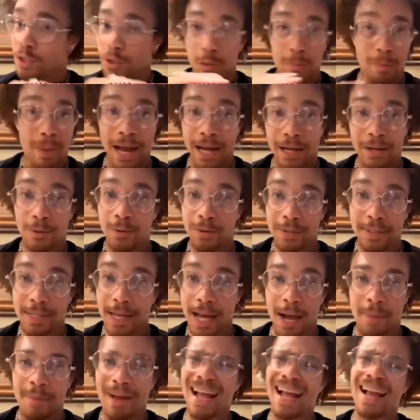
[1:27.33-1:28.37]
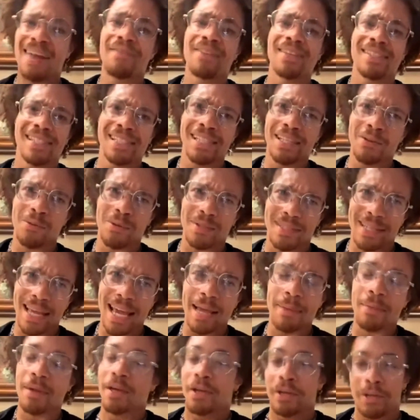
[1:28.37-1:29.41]
You back on top. I have this shit on
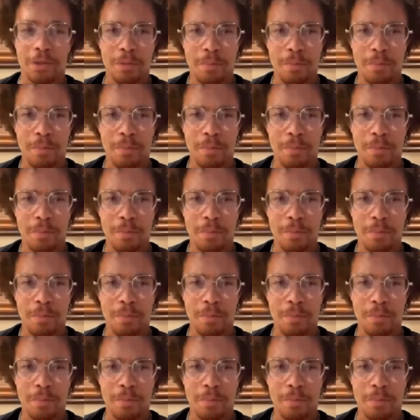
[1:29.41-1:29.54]
tape.